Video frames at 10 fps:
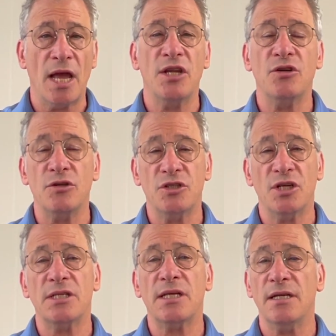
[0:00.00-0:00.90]
and you're
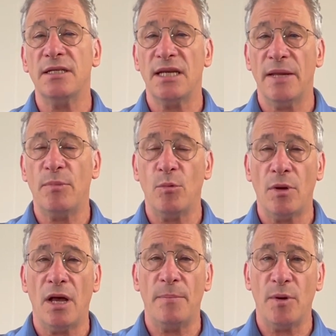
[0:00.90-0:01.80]
just going to type
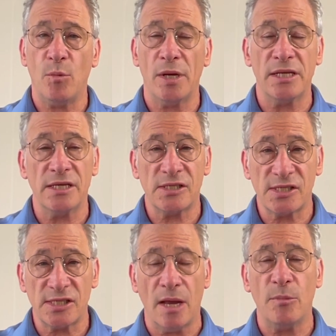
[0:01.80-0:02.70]
up a witness
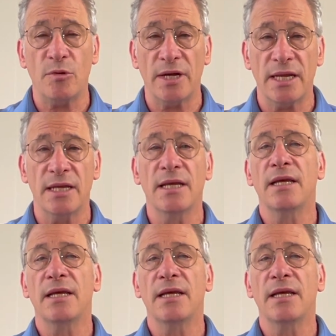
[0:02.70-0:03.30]
summary